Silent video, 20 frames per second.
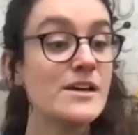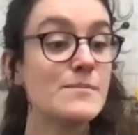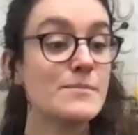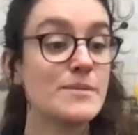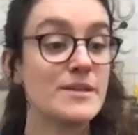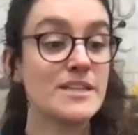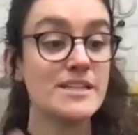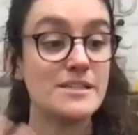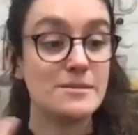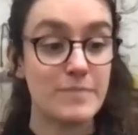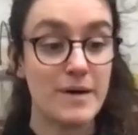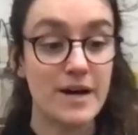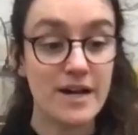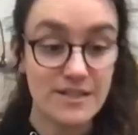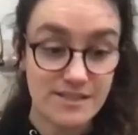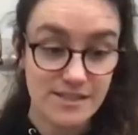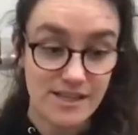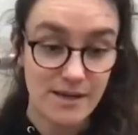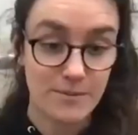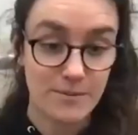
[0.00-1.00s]
But this
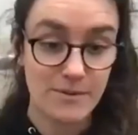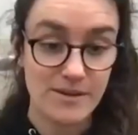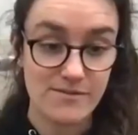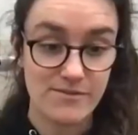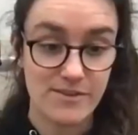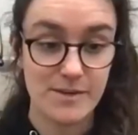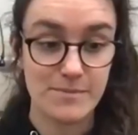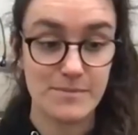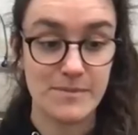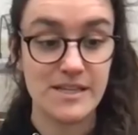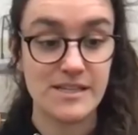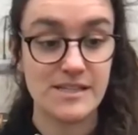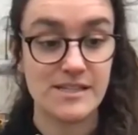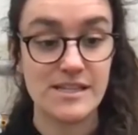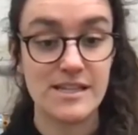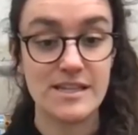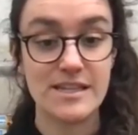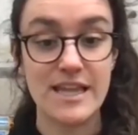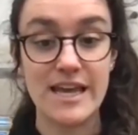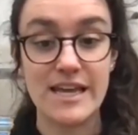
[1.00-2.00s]
basket weaving means
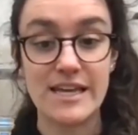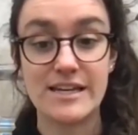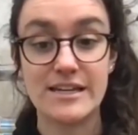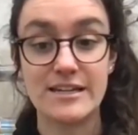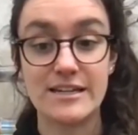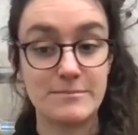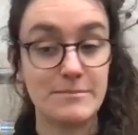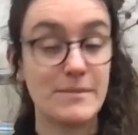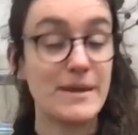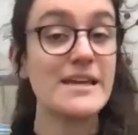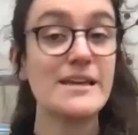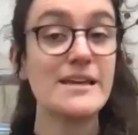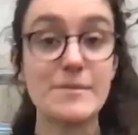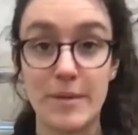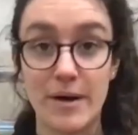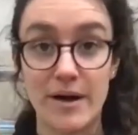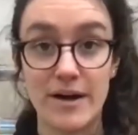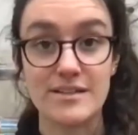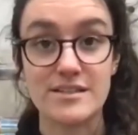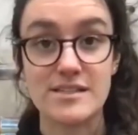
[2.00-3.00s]
that they can make
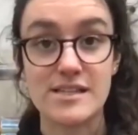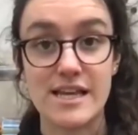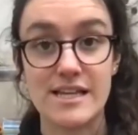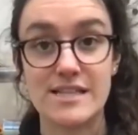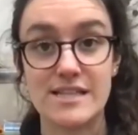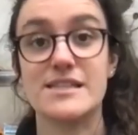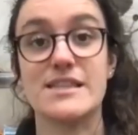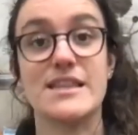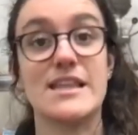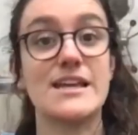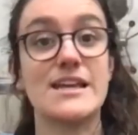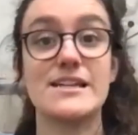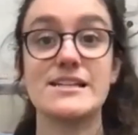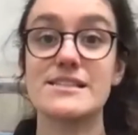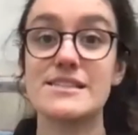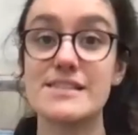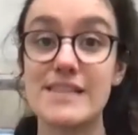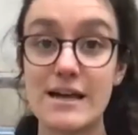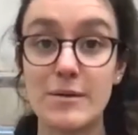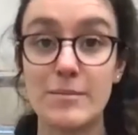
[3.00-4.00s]
baskets and they can
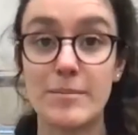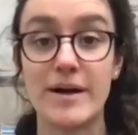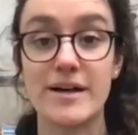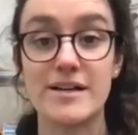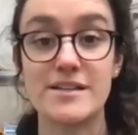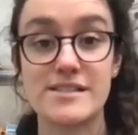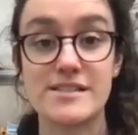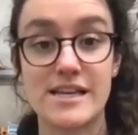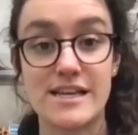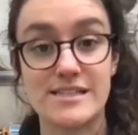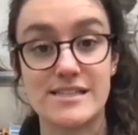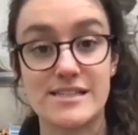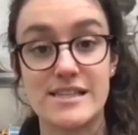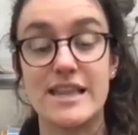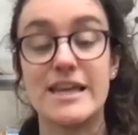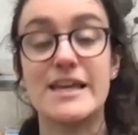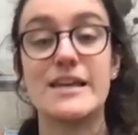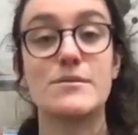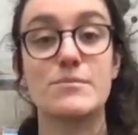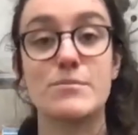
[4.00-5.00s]
sell baskets and
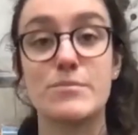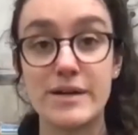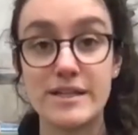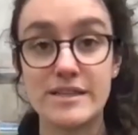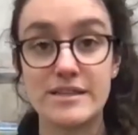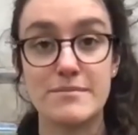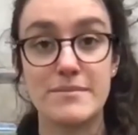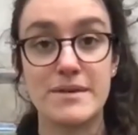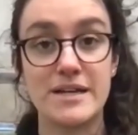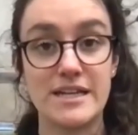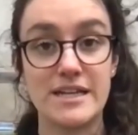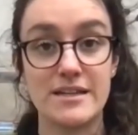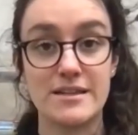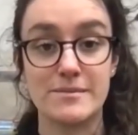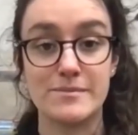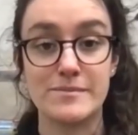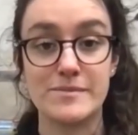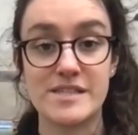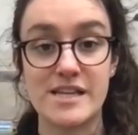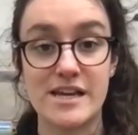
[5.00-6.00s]
they can bring the money in
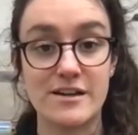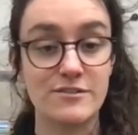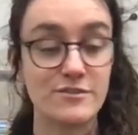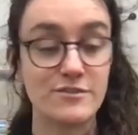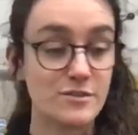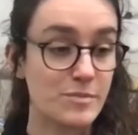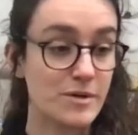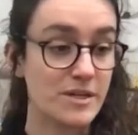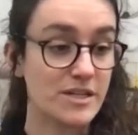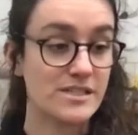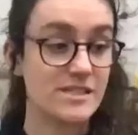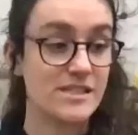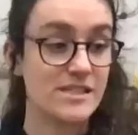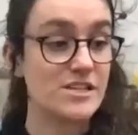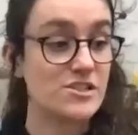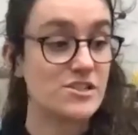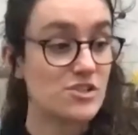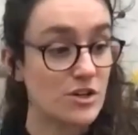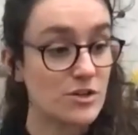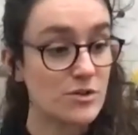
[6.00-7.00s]
themselves, because
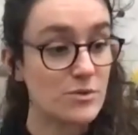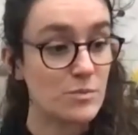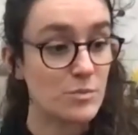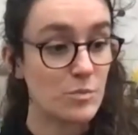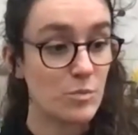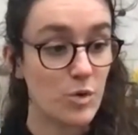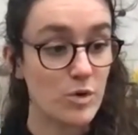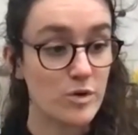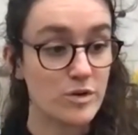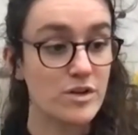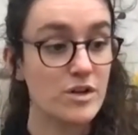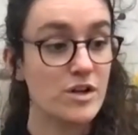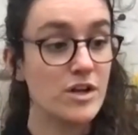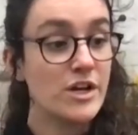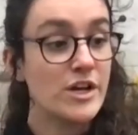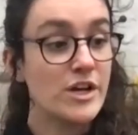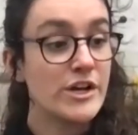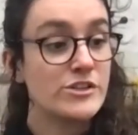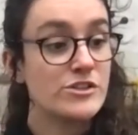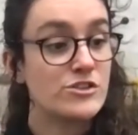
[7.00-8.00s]
they don't want
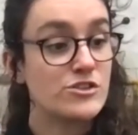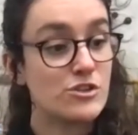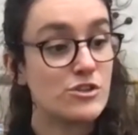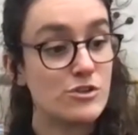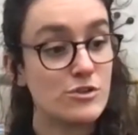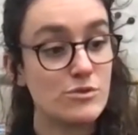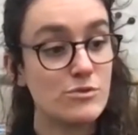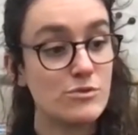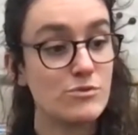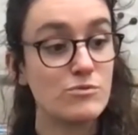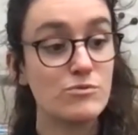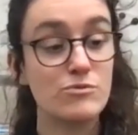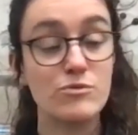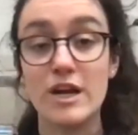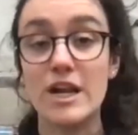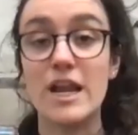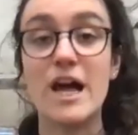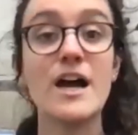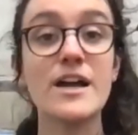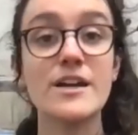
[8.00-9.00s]
to
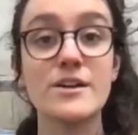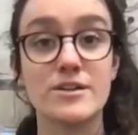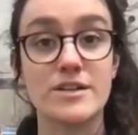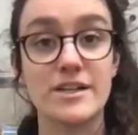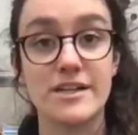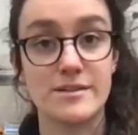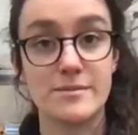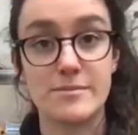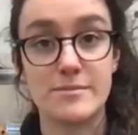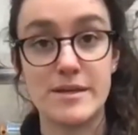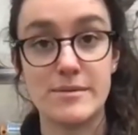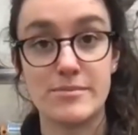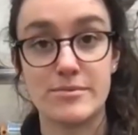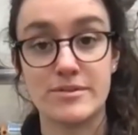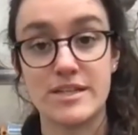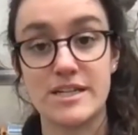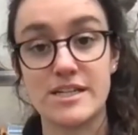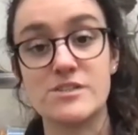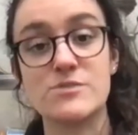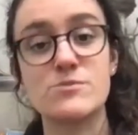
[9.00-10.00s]
rely on other people.
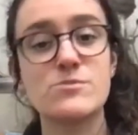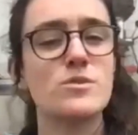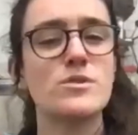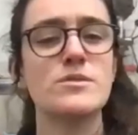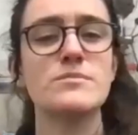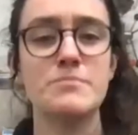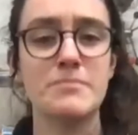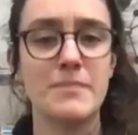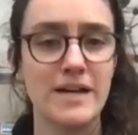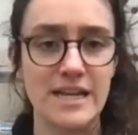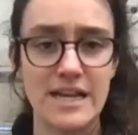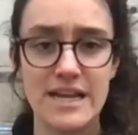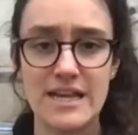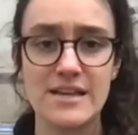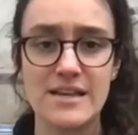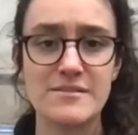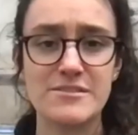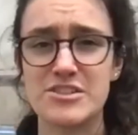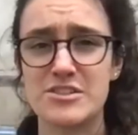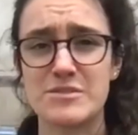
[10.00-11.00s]
They don't want
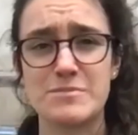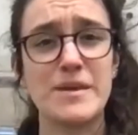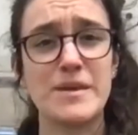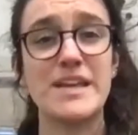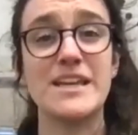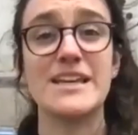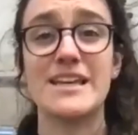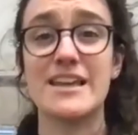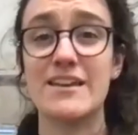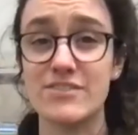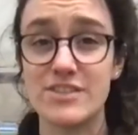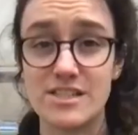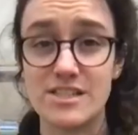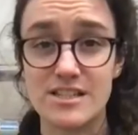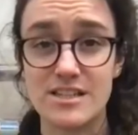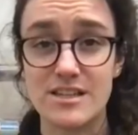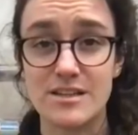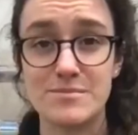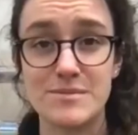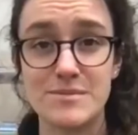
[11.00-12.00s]
money just being given
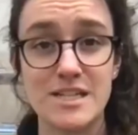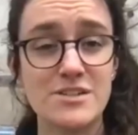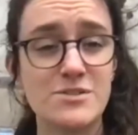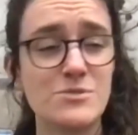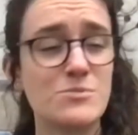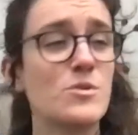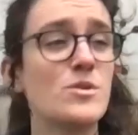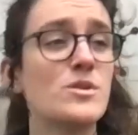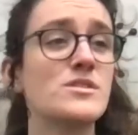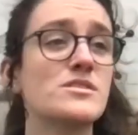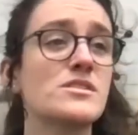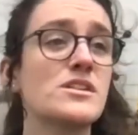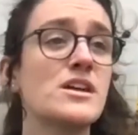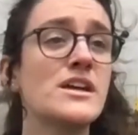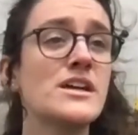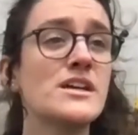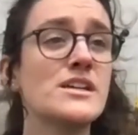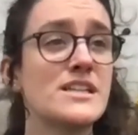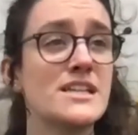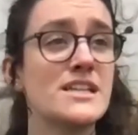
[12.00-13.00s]
to them. They don't
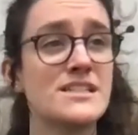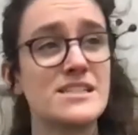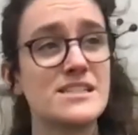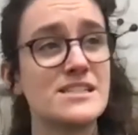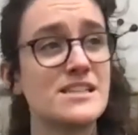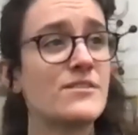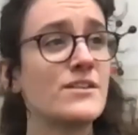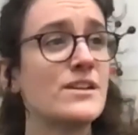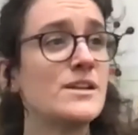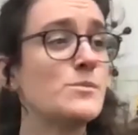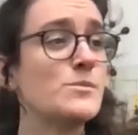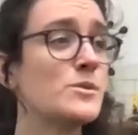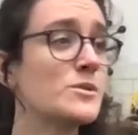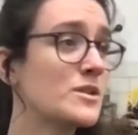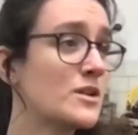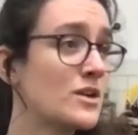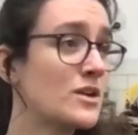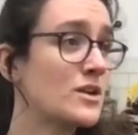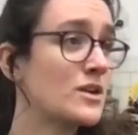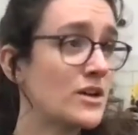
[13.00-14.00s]
necessarily want
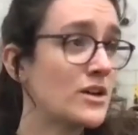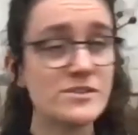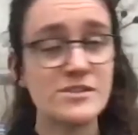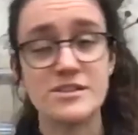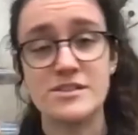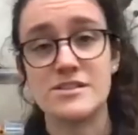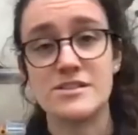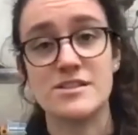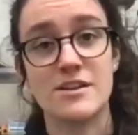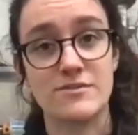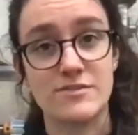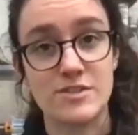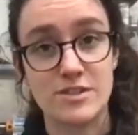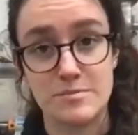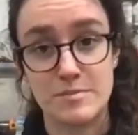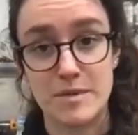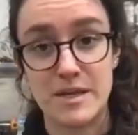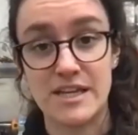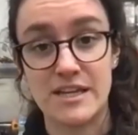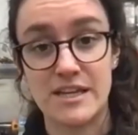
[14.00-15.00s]
clothes and stuff
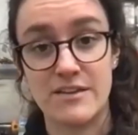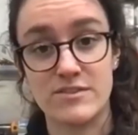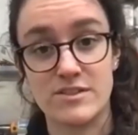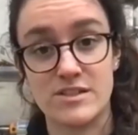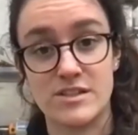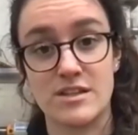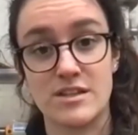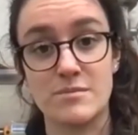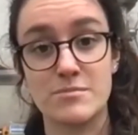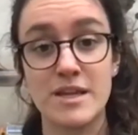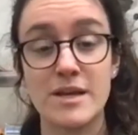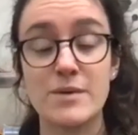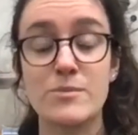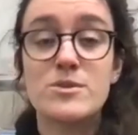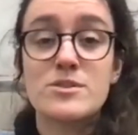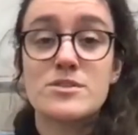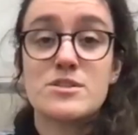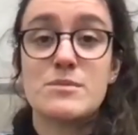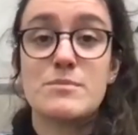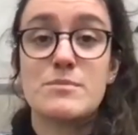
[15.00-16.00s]
just being given to them. They
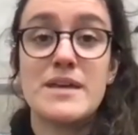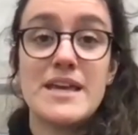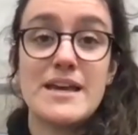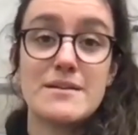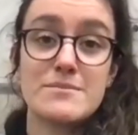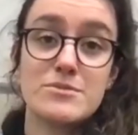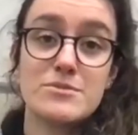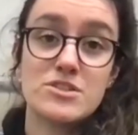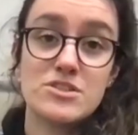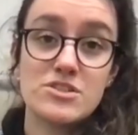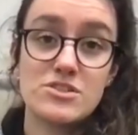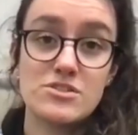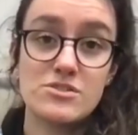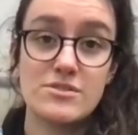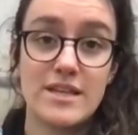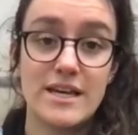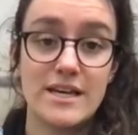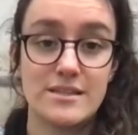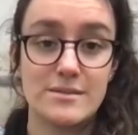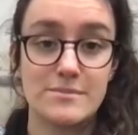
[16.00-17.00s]
want to be able to do
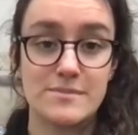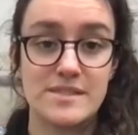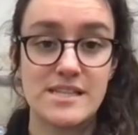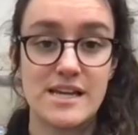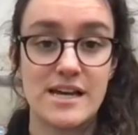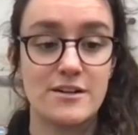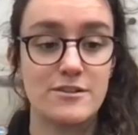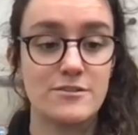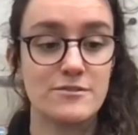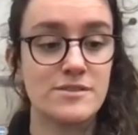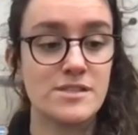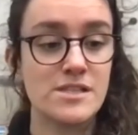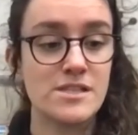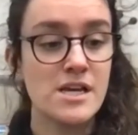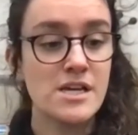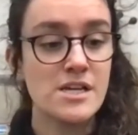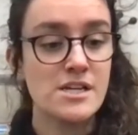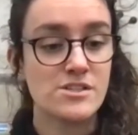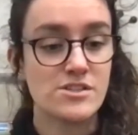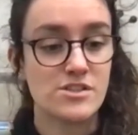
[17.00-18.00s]
that themselves.
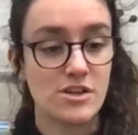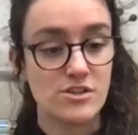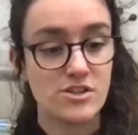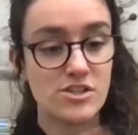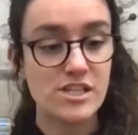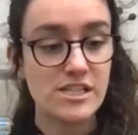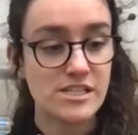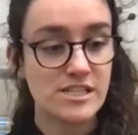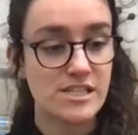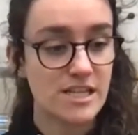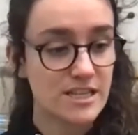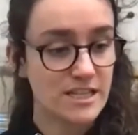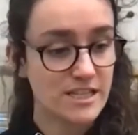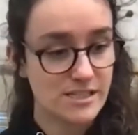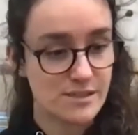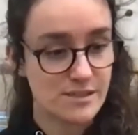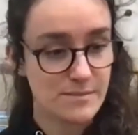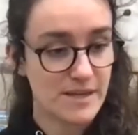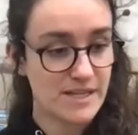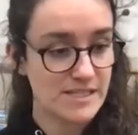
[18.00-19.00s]
So she's done this
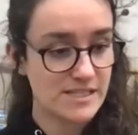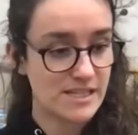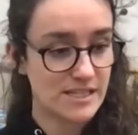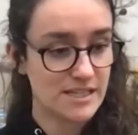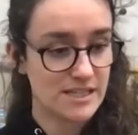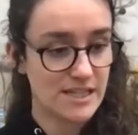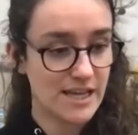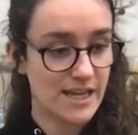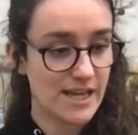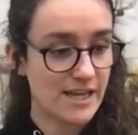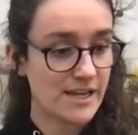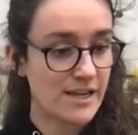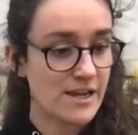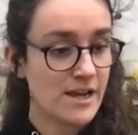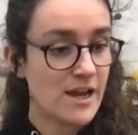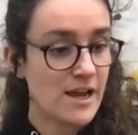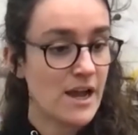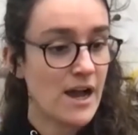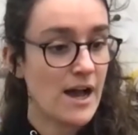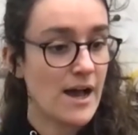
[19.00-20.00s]
amazing thing,
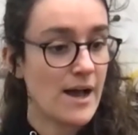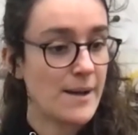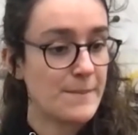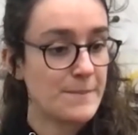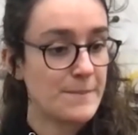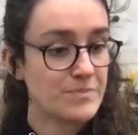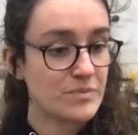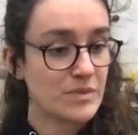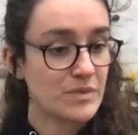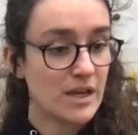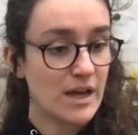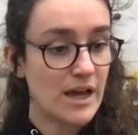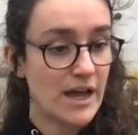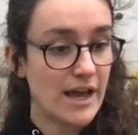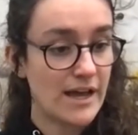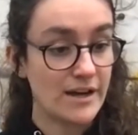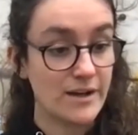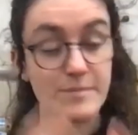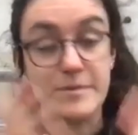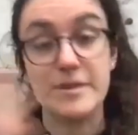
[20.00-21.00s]
and
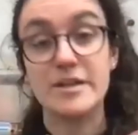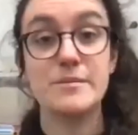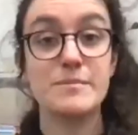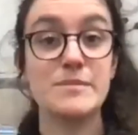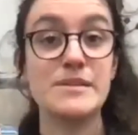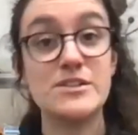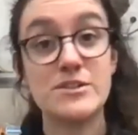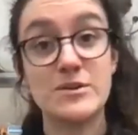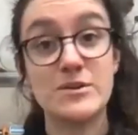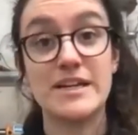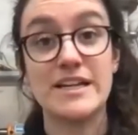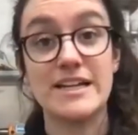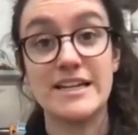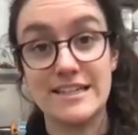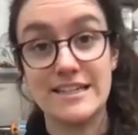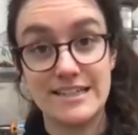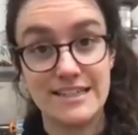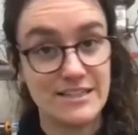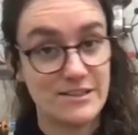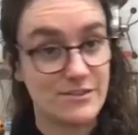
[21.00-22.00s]
I'm going to be doing a
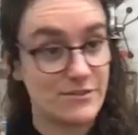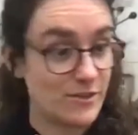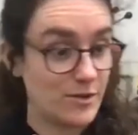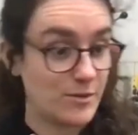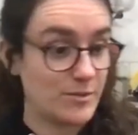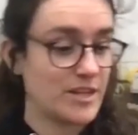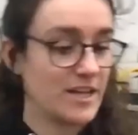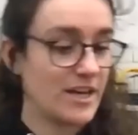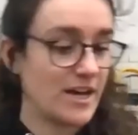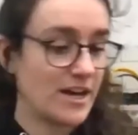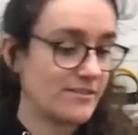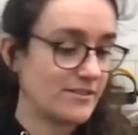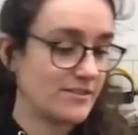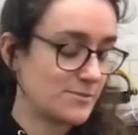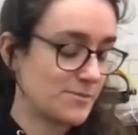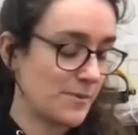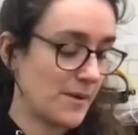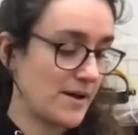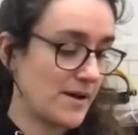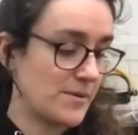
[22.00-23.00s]
little interview with her as
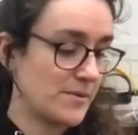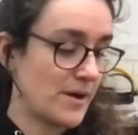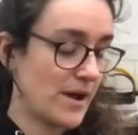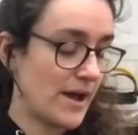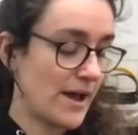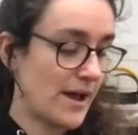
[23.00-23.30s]
well,